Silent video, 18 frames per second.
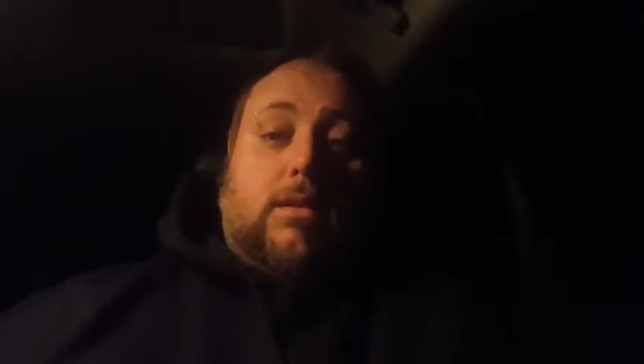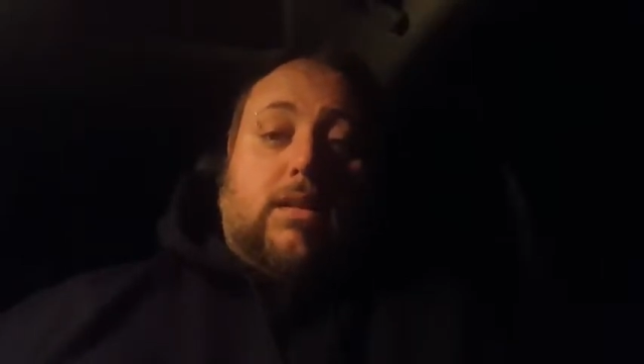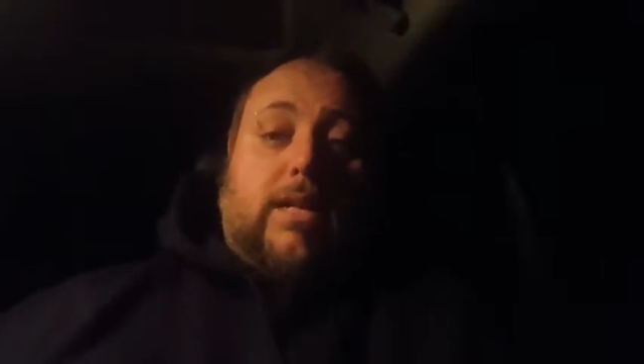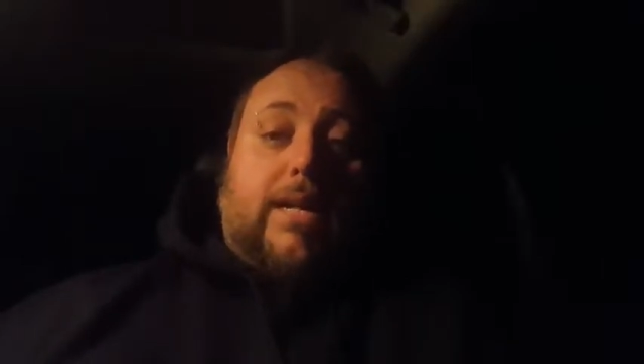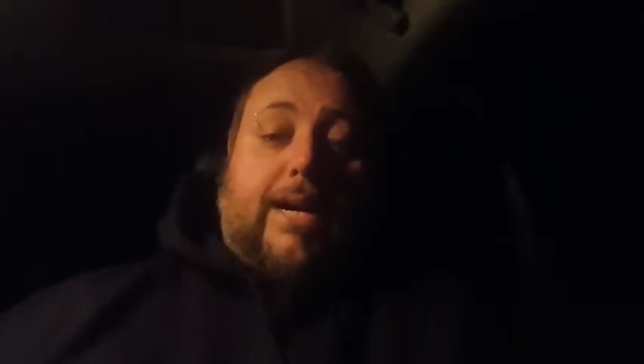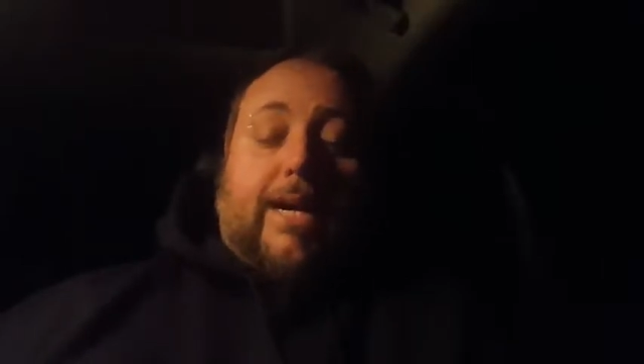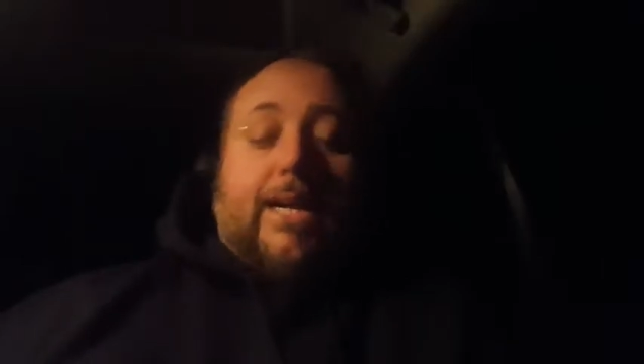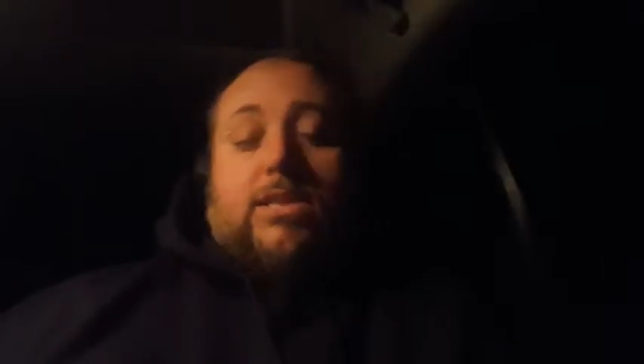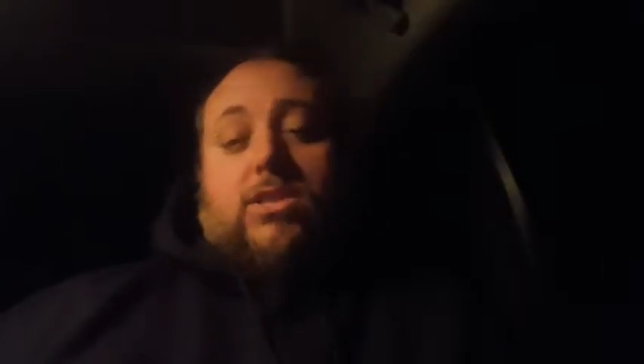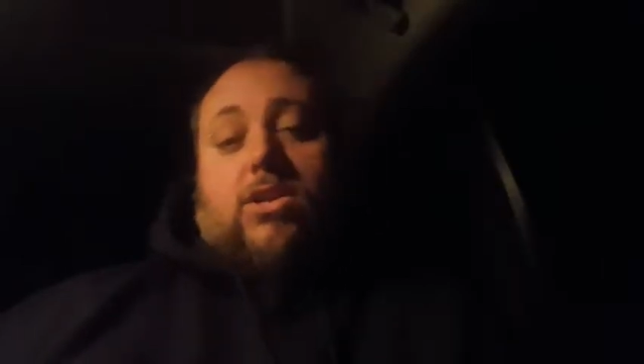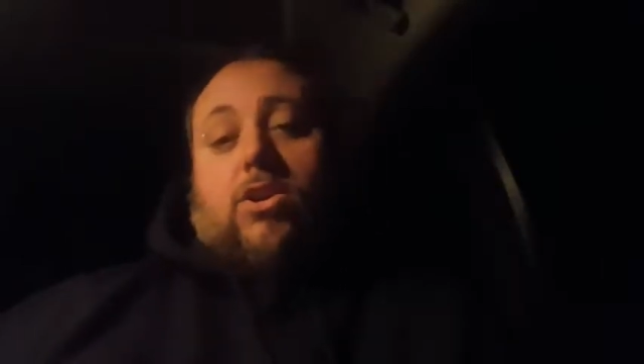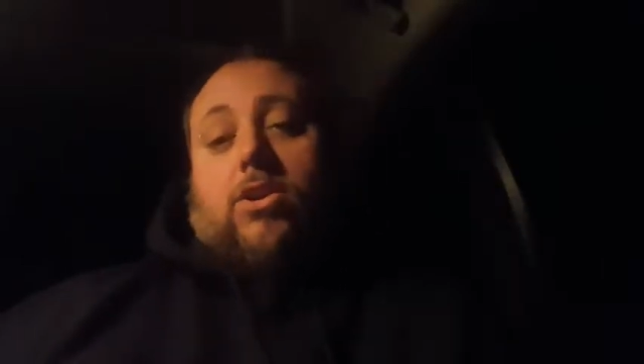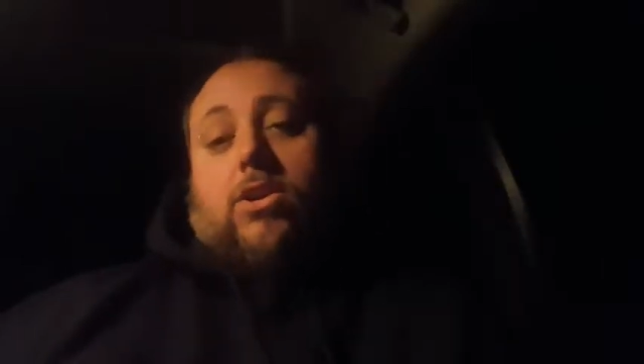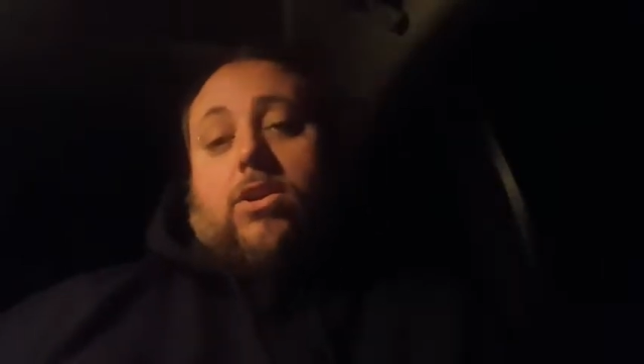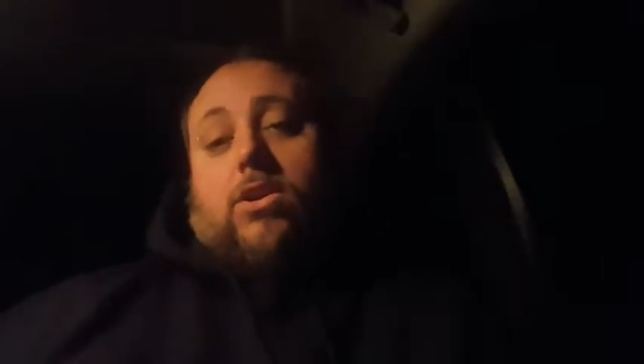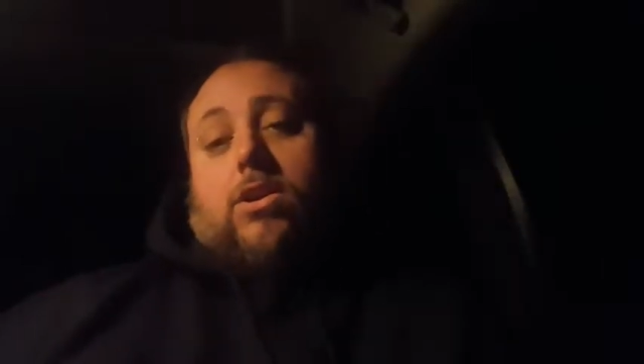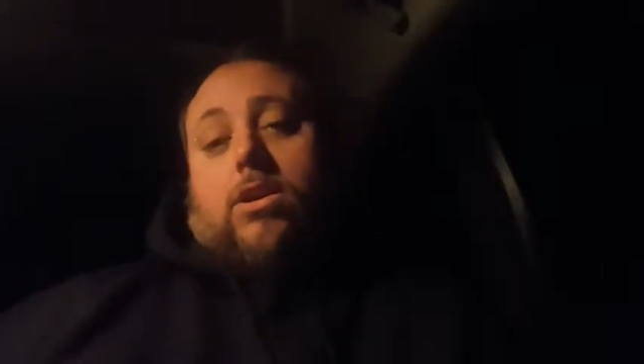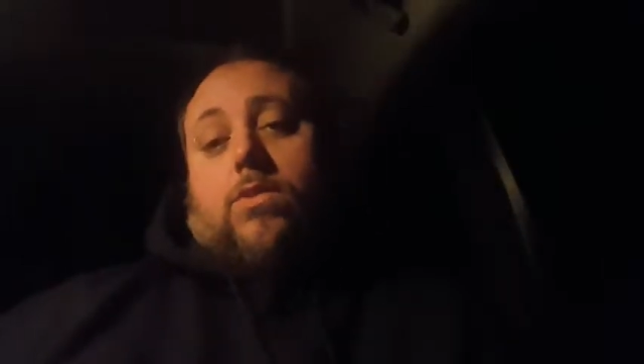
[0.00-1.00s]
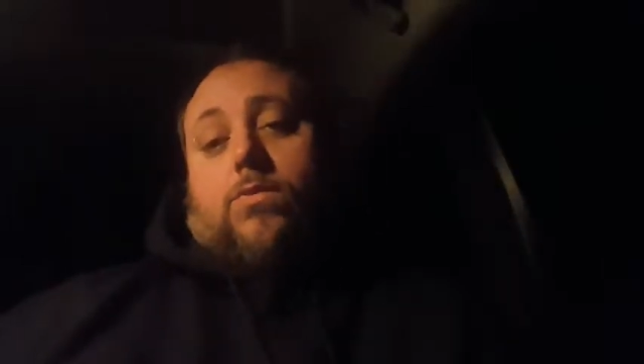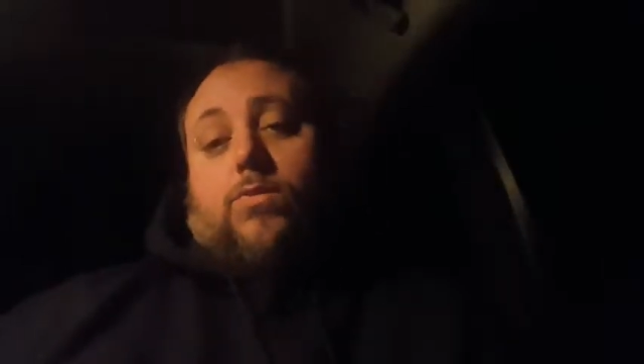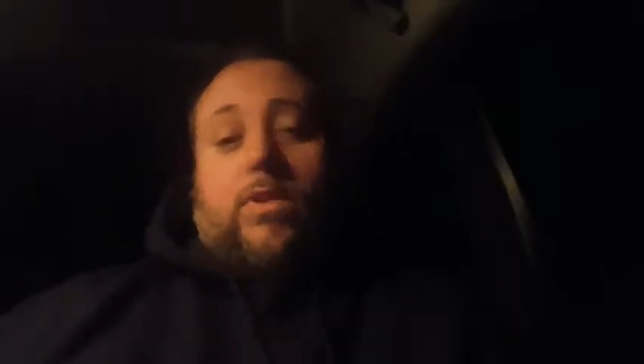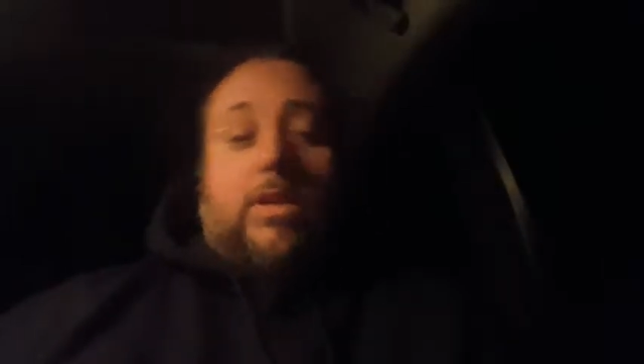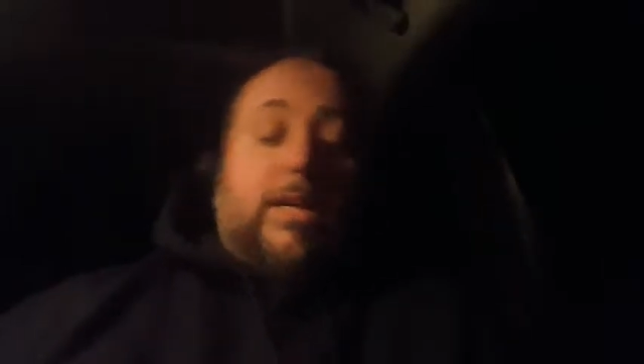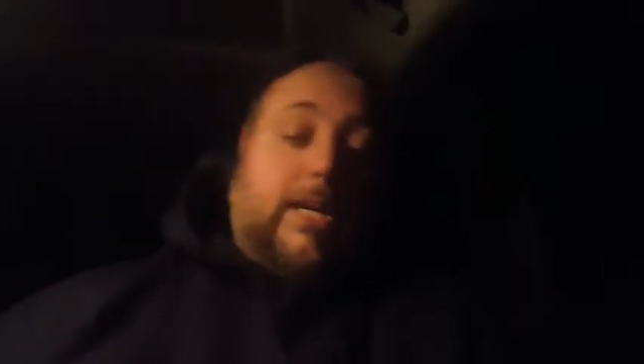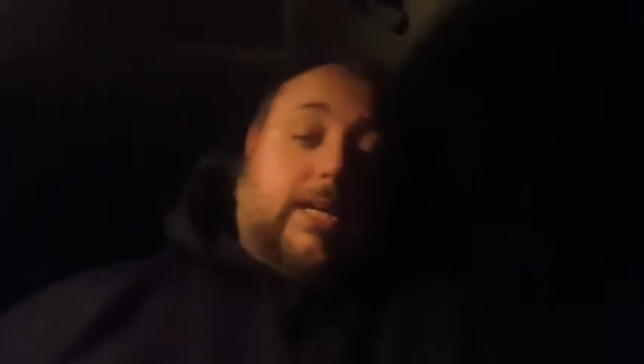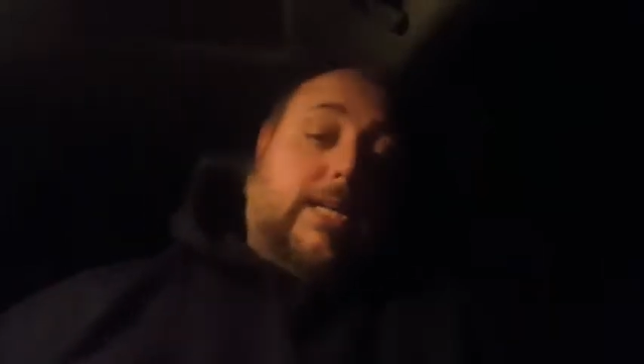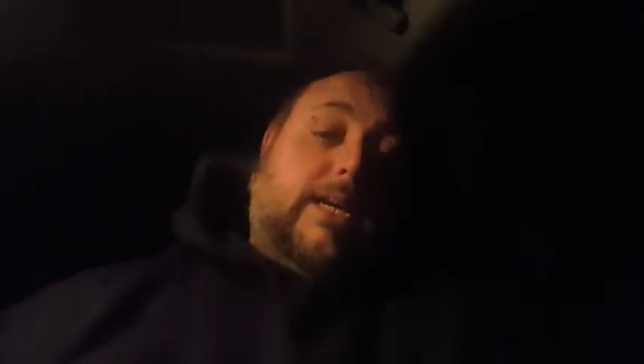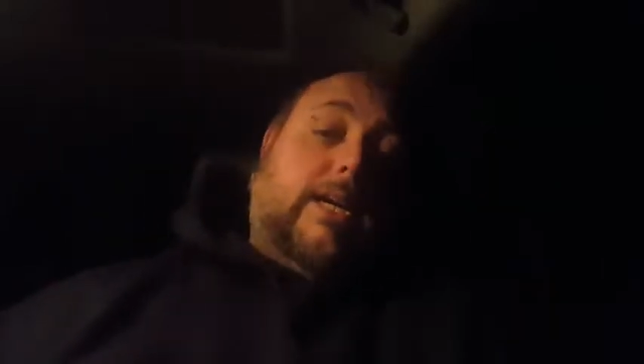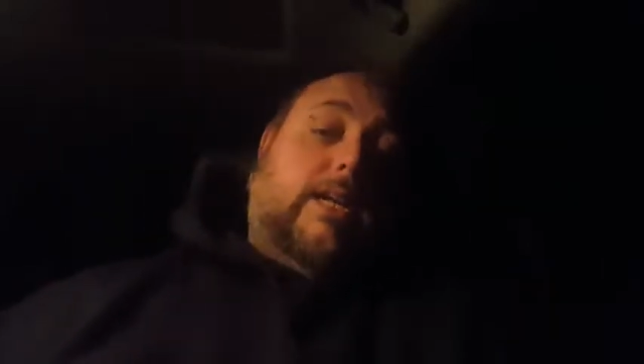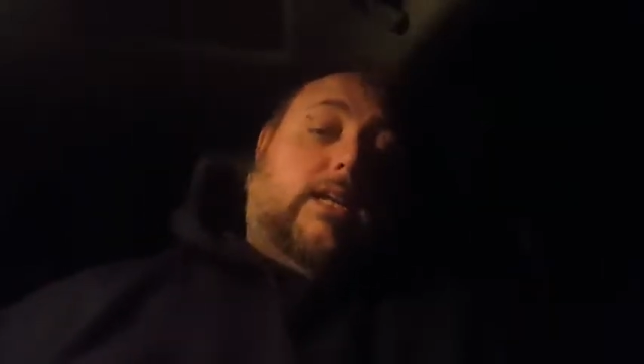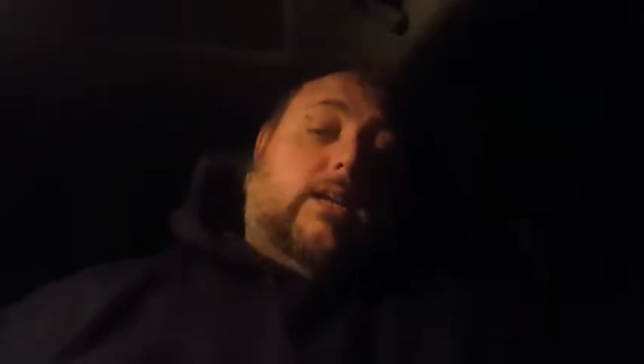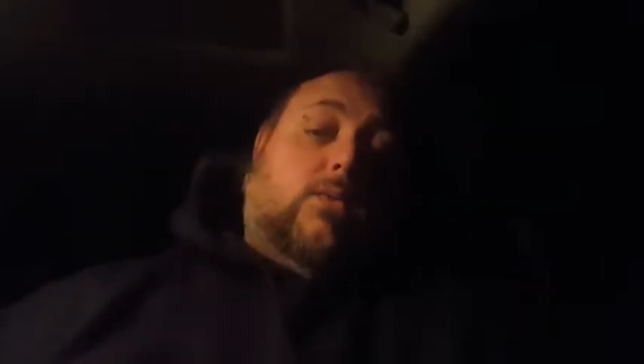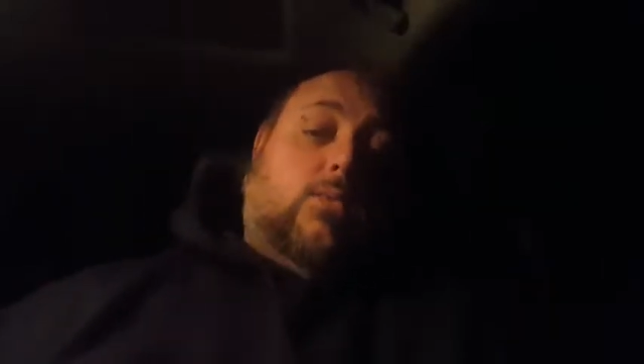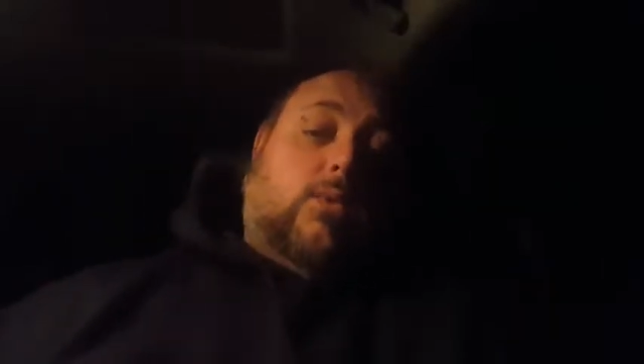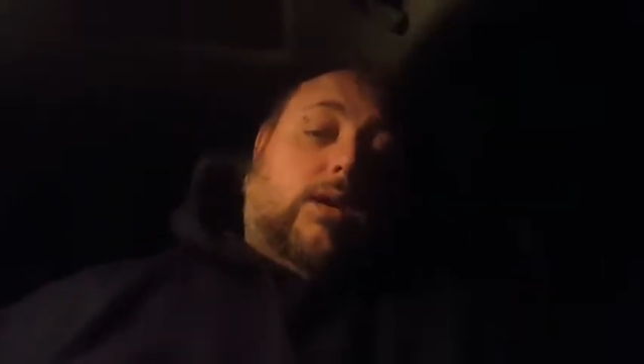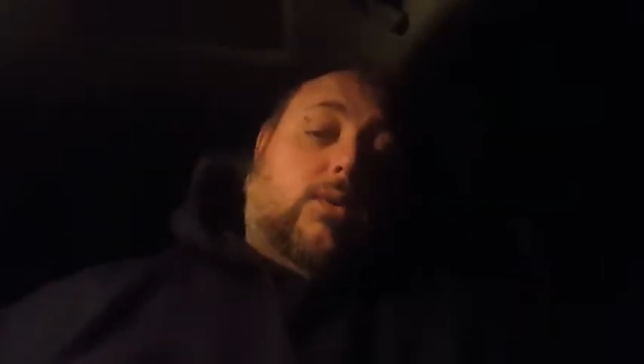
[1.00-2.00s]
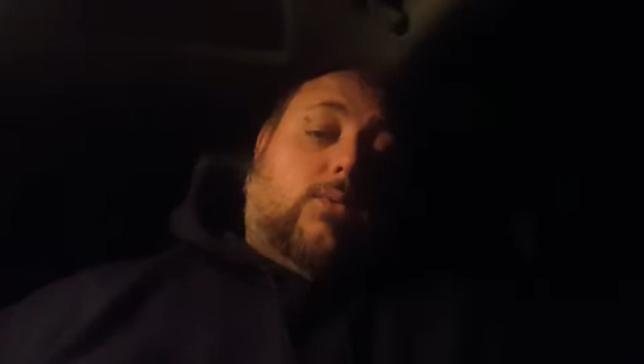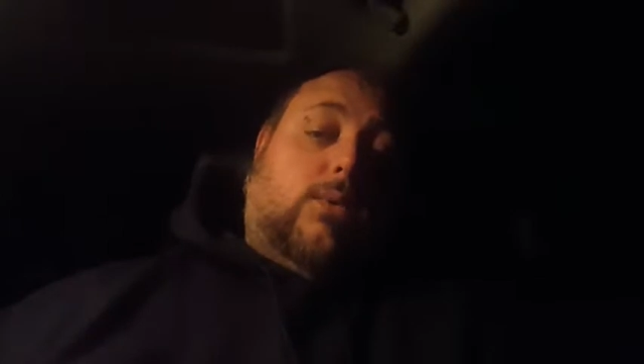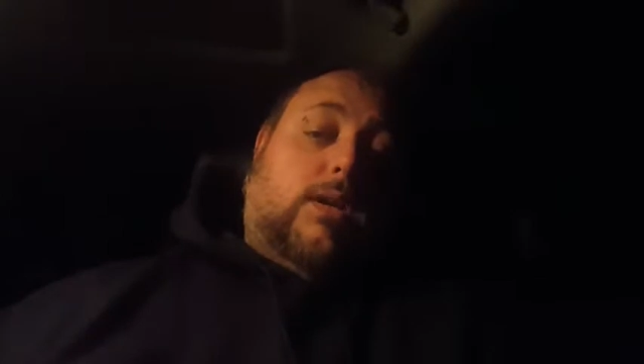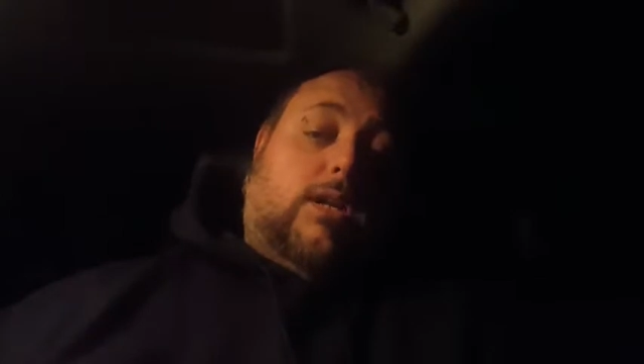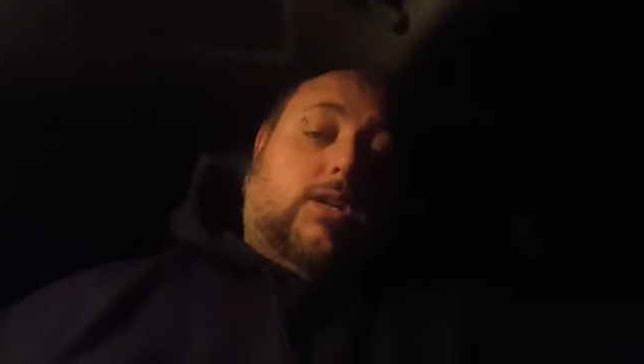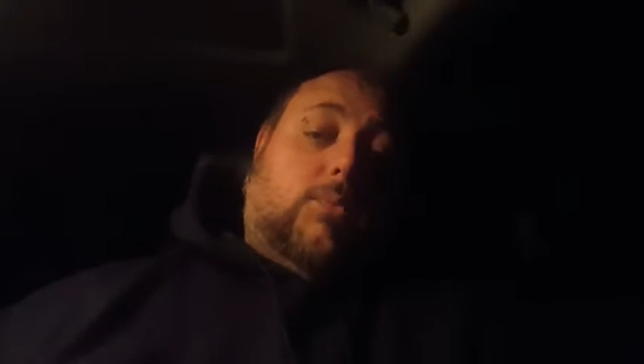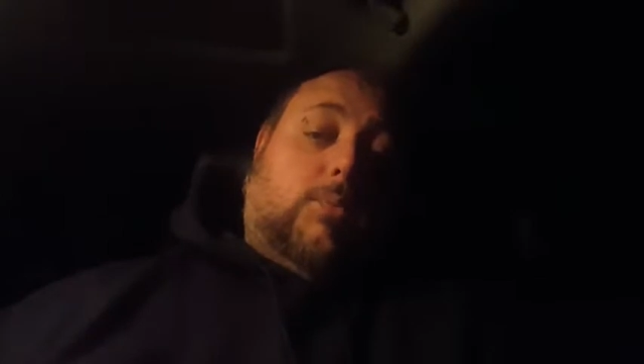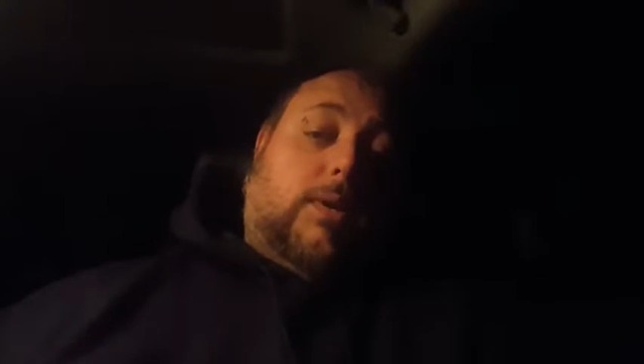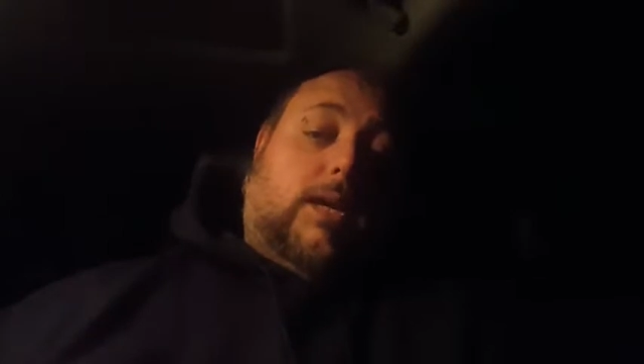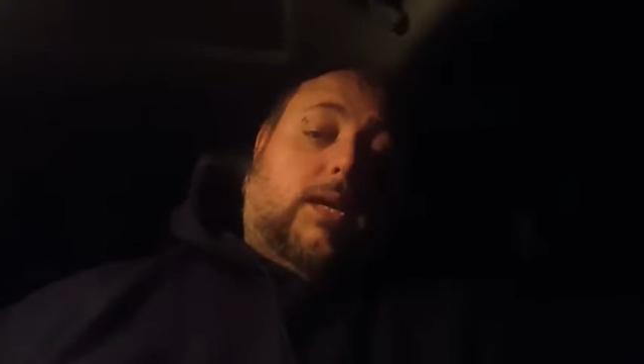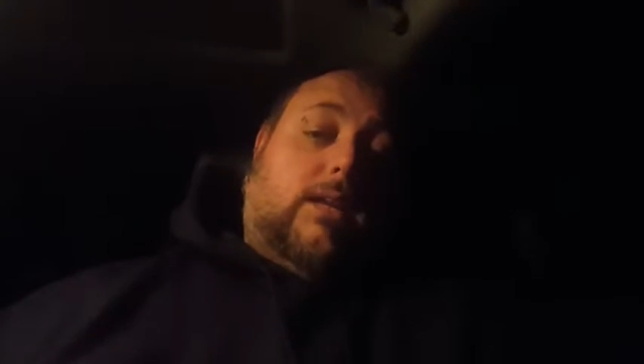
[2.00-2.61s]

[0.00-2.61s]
I'd turn it off and I'd get in where I wanted to be,